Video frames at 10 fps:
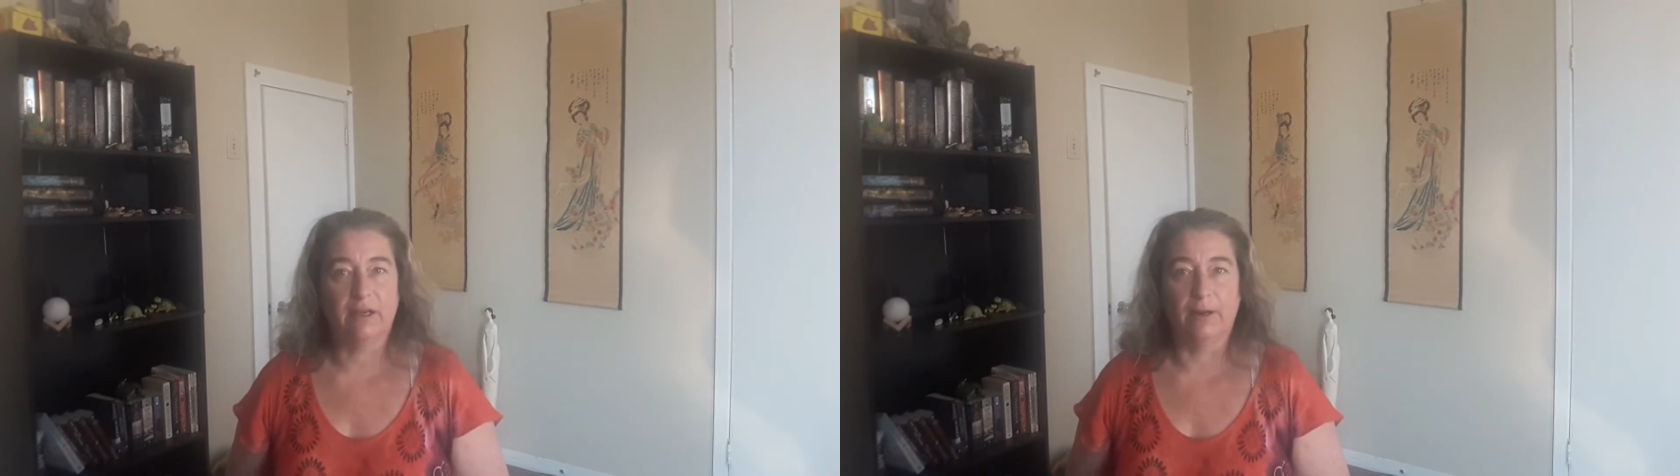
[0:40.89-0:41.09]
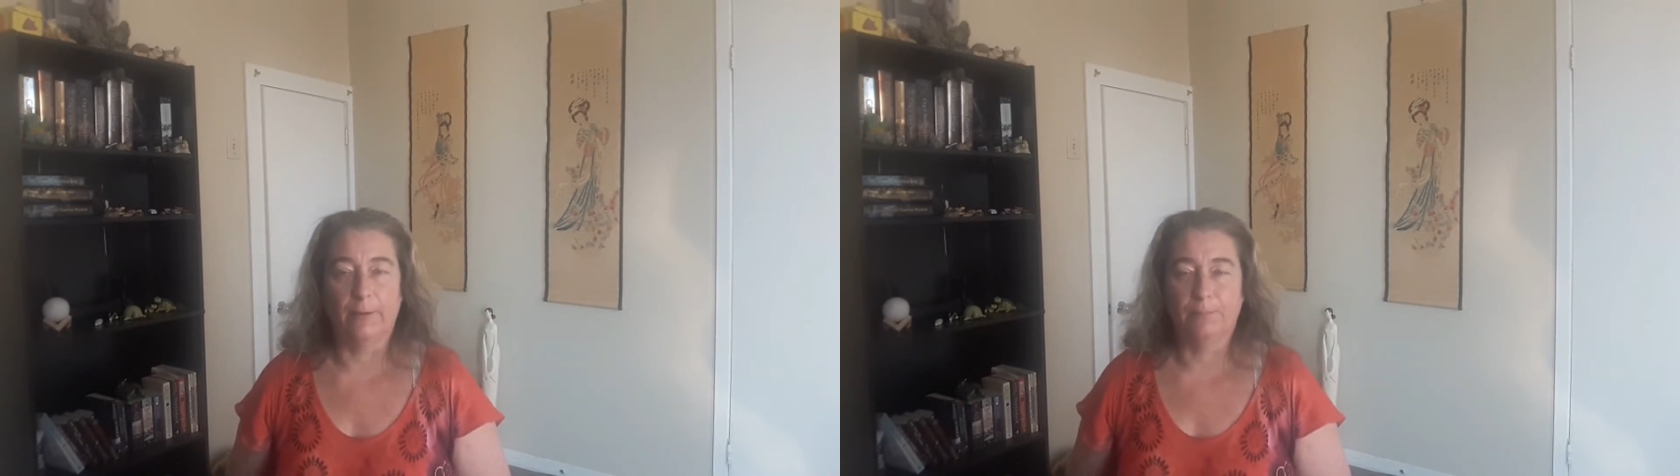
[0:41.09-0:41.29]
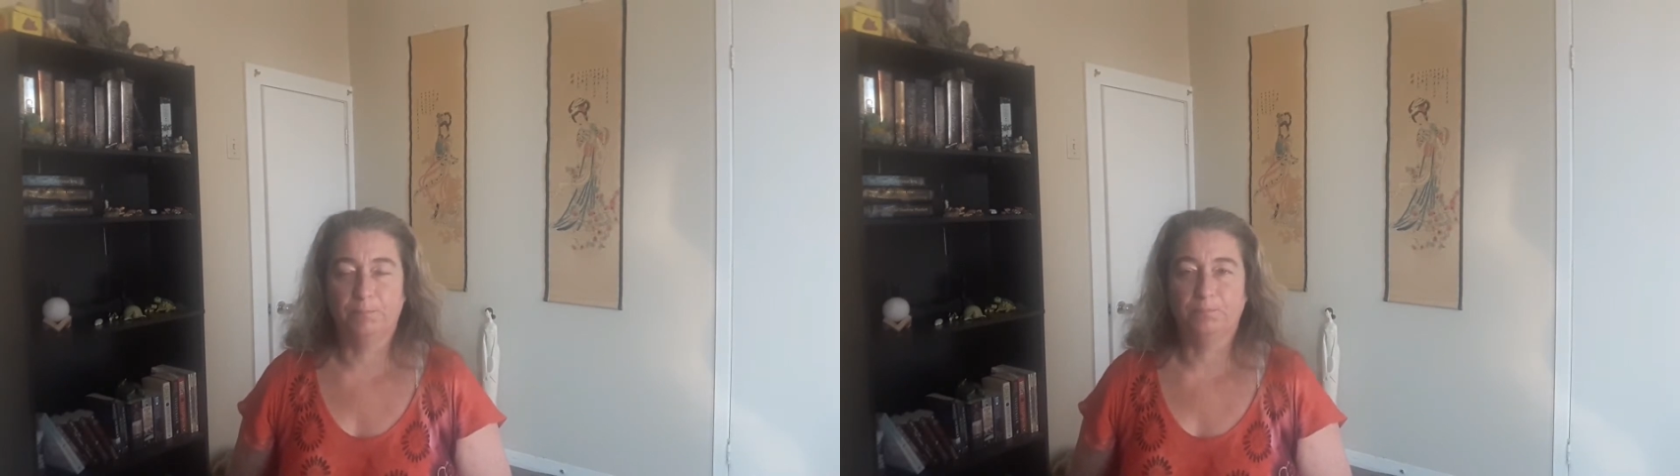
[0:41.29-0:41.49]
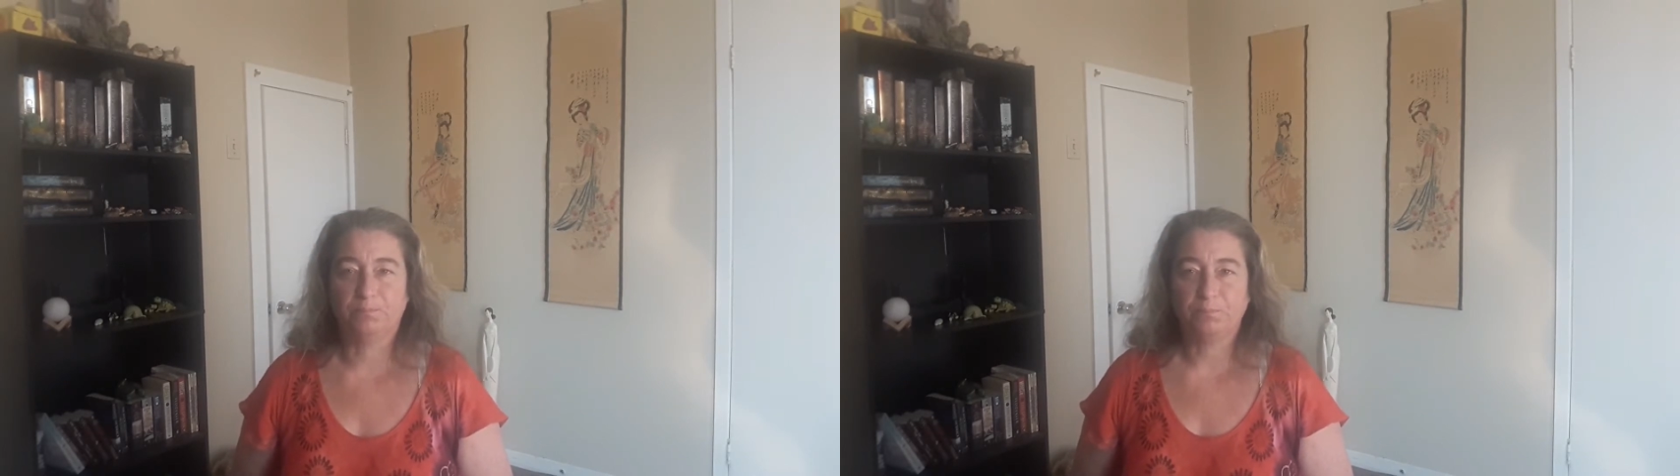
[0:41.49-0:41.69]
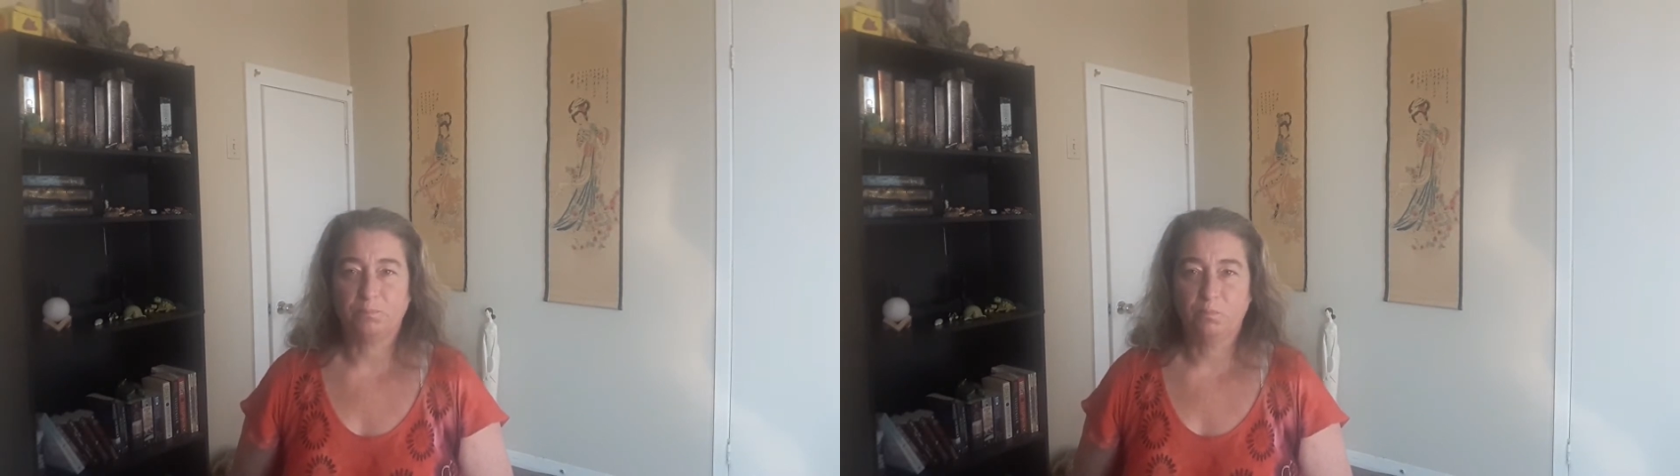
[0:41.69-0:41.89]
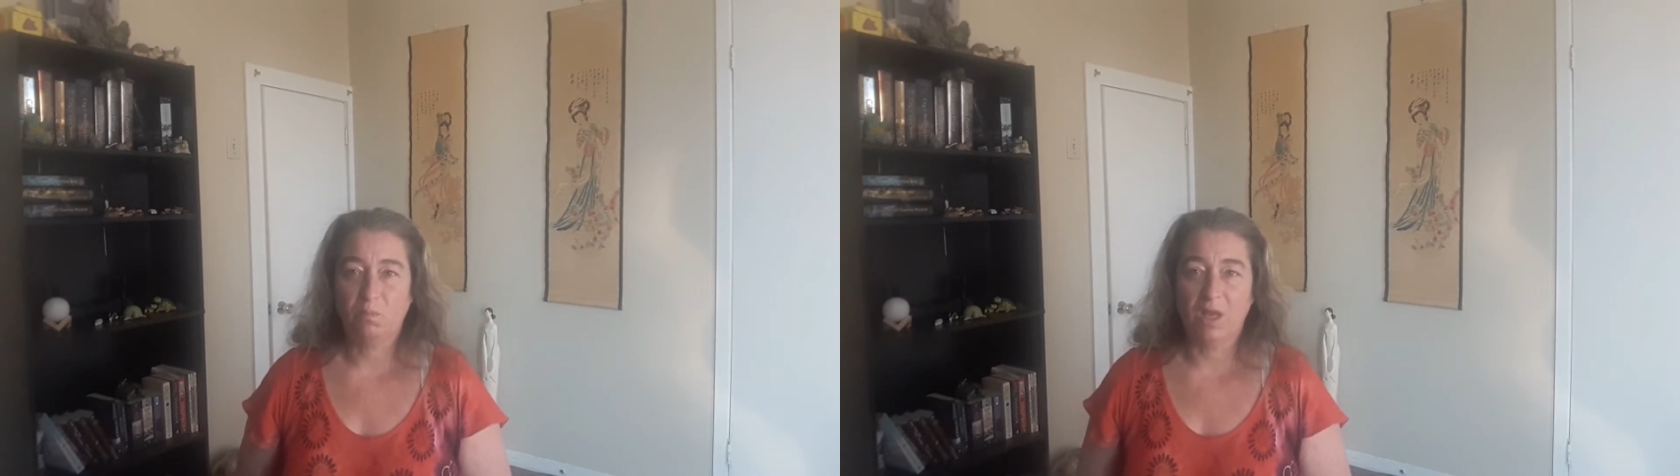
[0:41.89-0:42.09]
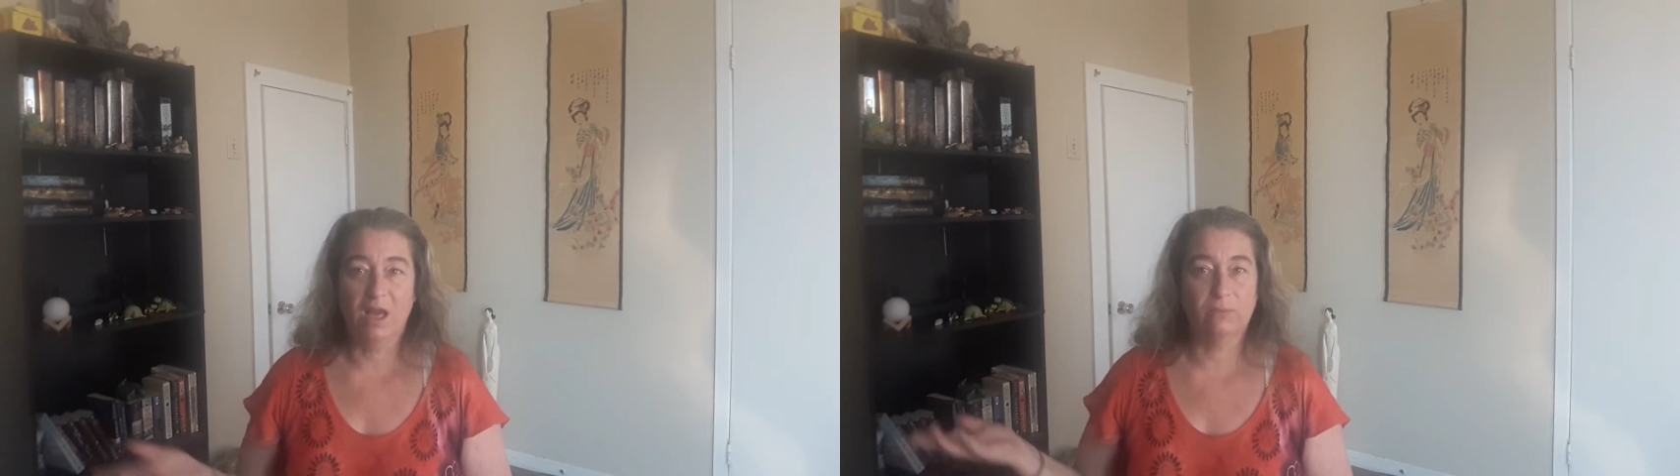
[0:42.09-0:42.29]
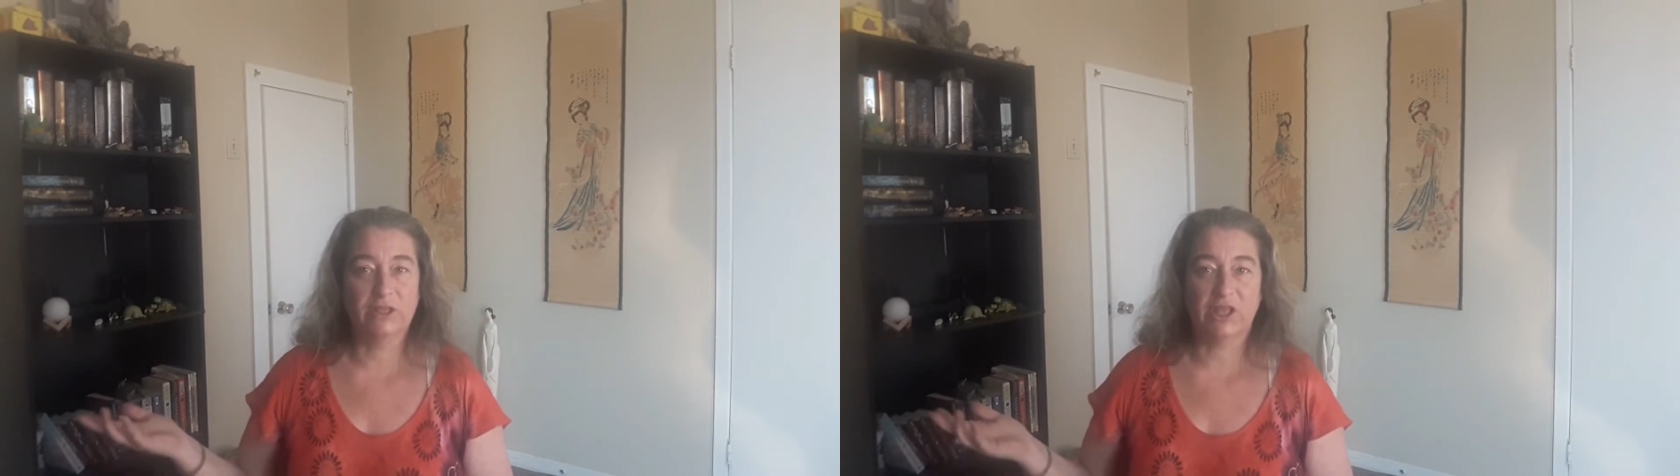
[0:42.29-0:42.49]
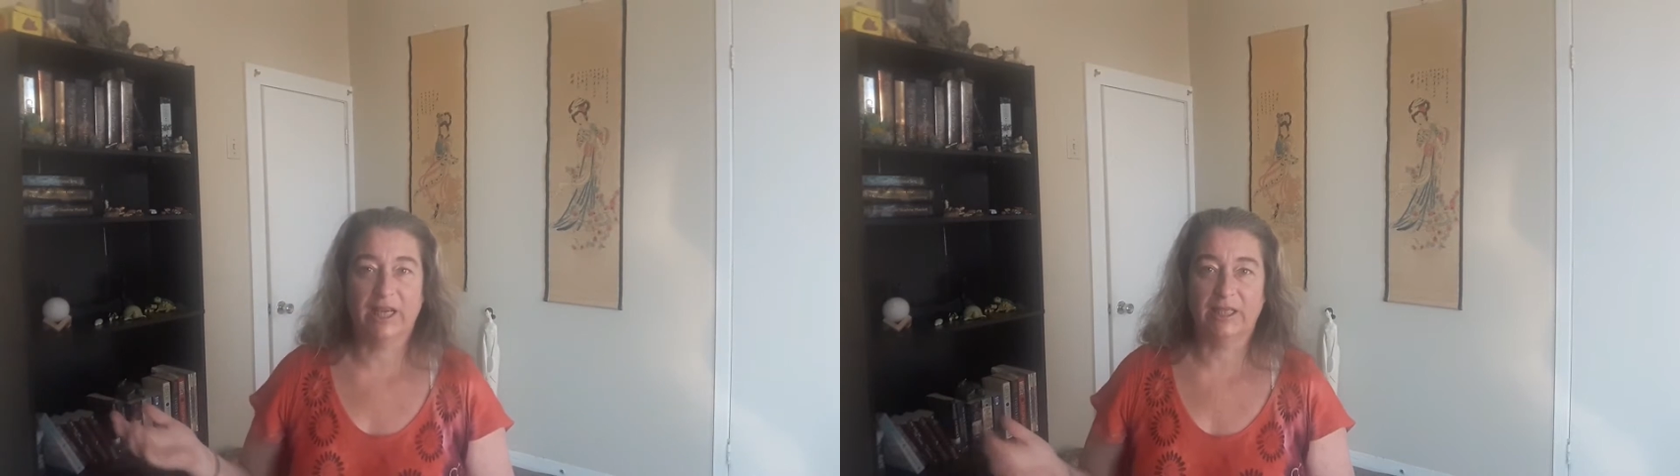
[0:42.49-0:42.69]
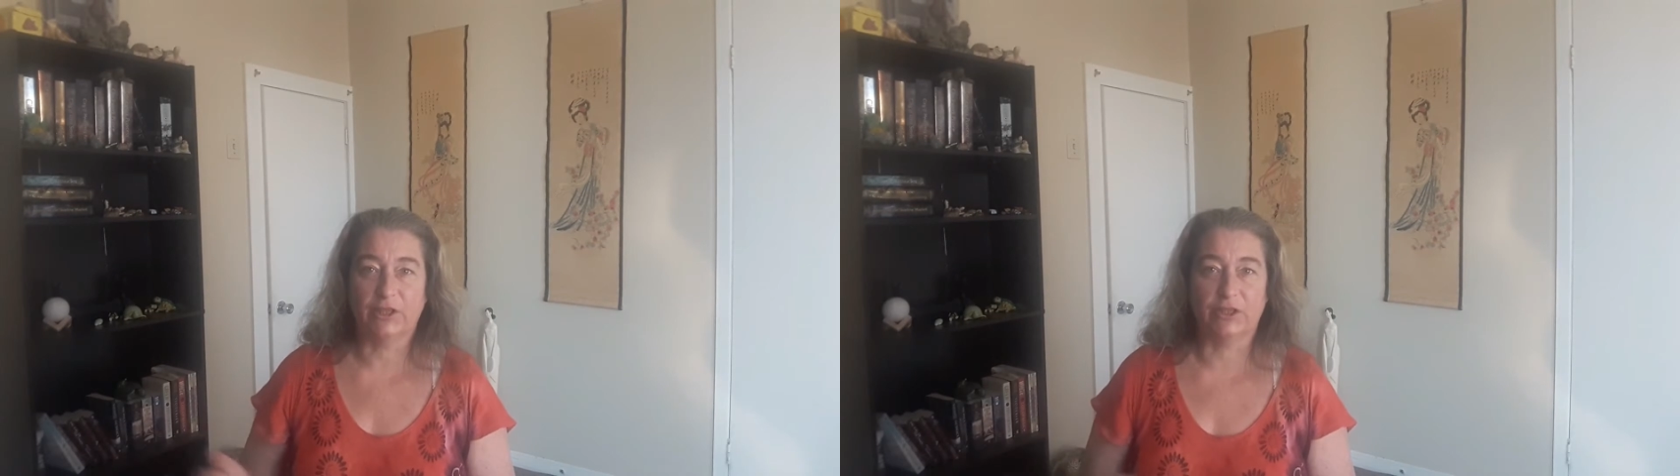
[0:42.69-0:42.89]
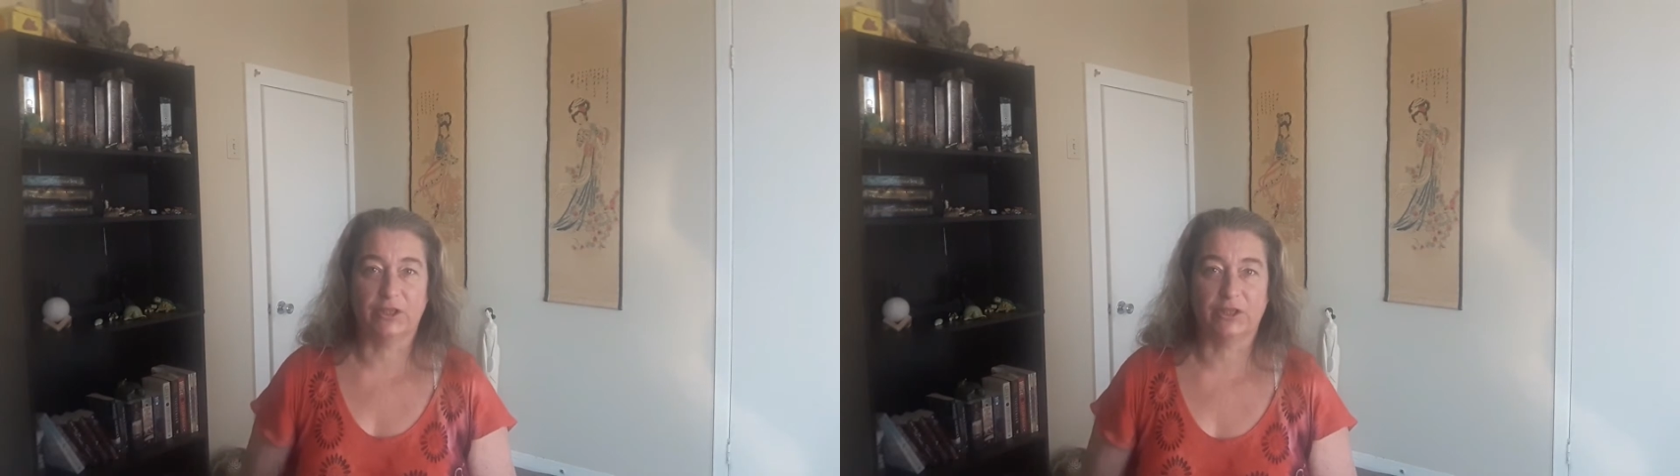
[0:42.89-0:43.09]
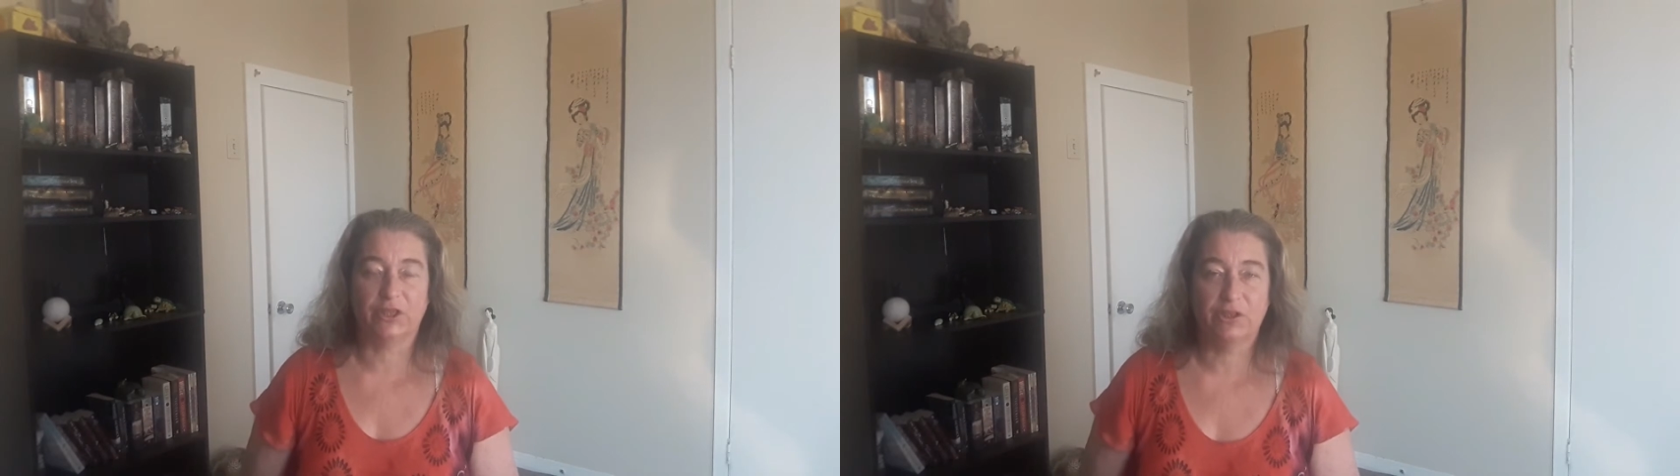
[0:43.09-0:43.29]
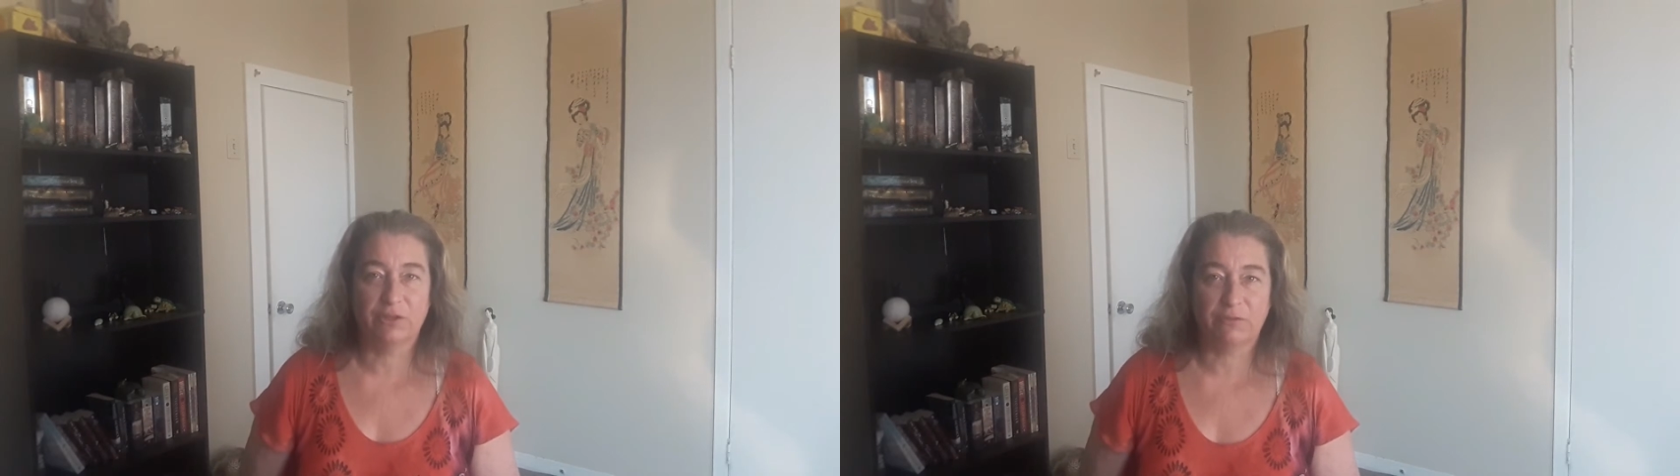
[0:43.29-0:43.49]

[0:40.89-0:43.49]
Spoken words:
I wish I had a good excuse